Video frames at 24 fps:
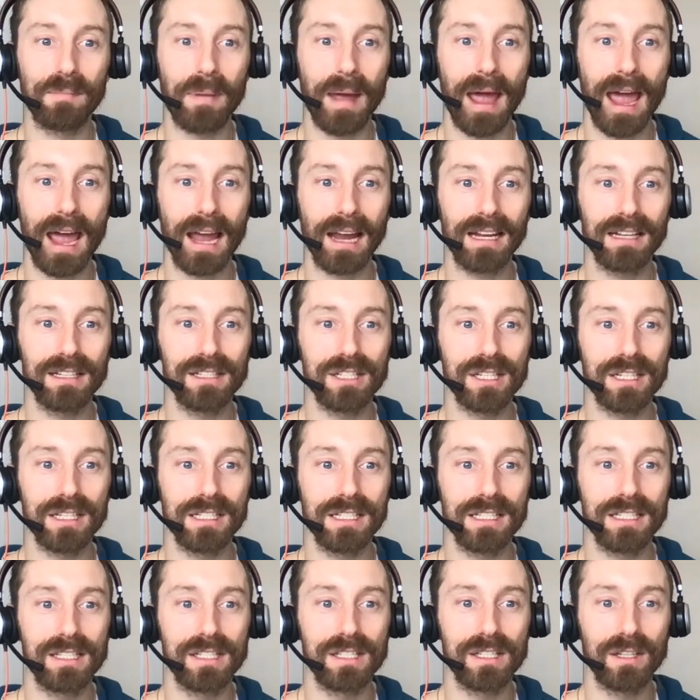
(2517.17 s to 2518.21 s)

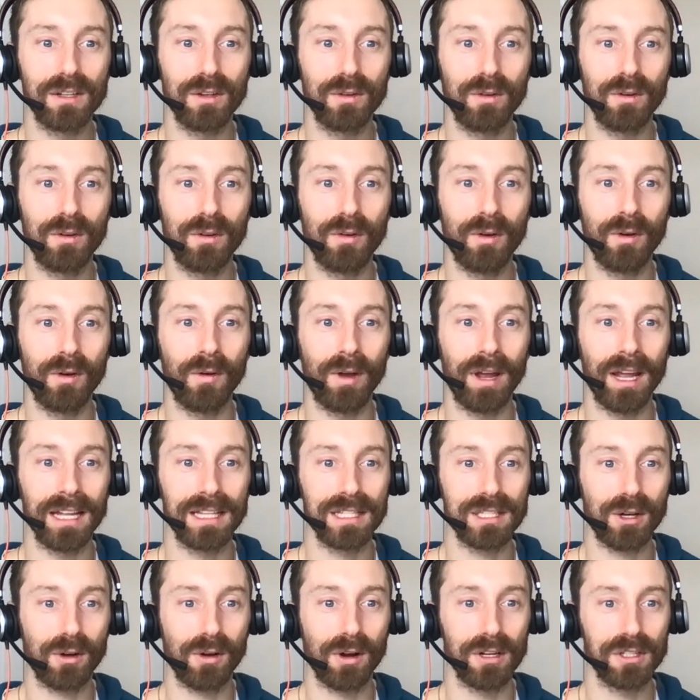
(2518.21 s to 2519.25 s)
packages.
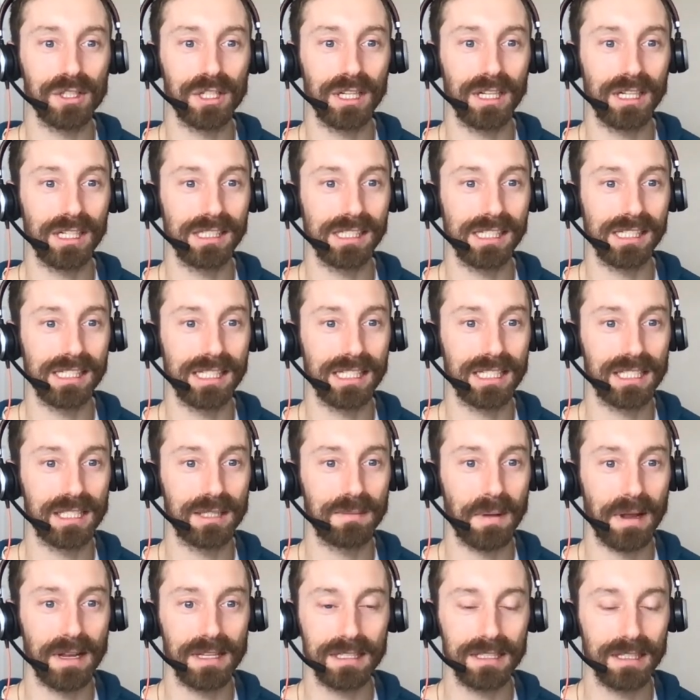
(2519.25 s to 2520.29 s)
It's crushing because it's
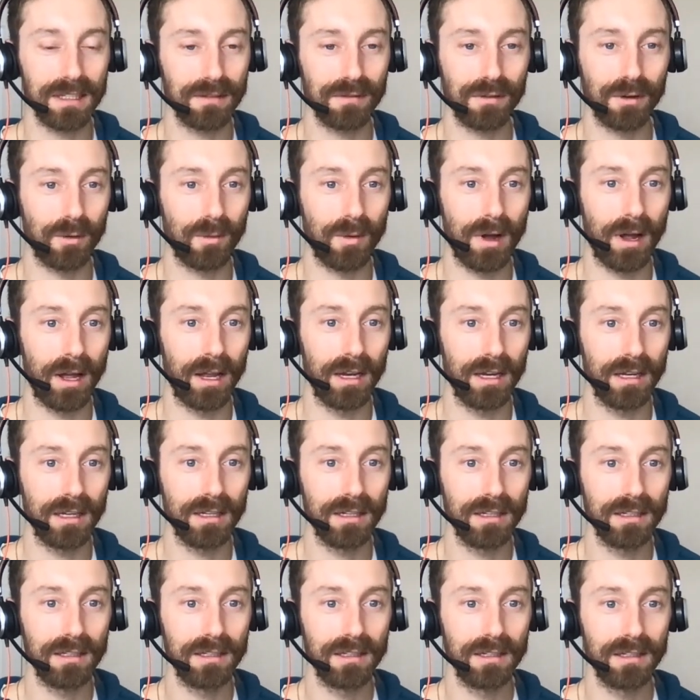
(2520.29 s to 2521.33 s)
expensive, or what?
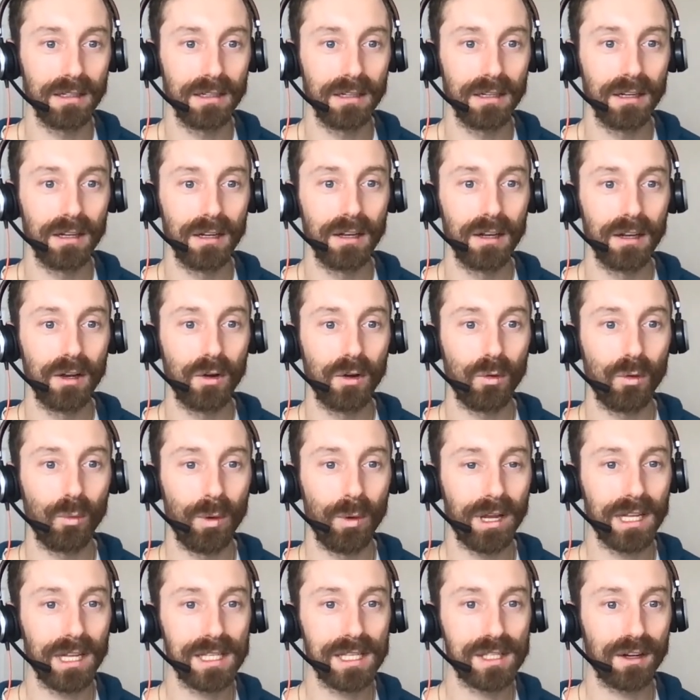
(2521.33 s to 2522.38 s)
We
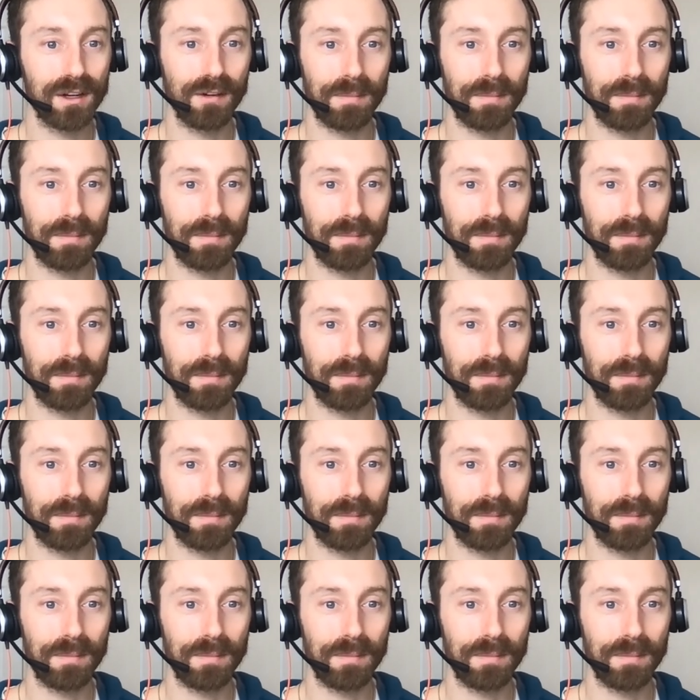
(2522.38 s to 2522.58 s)
could serve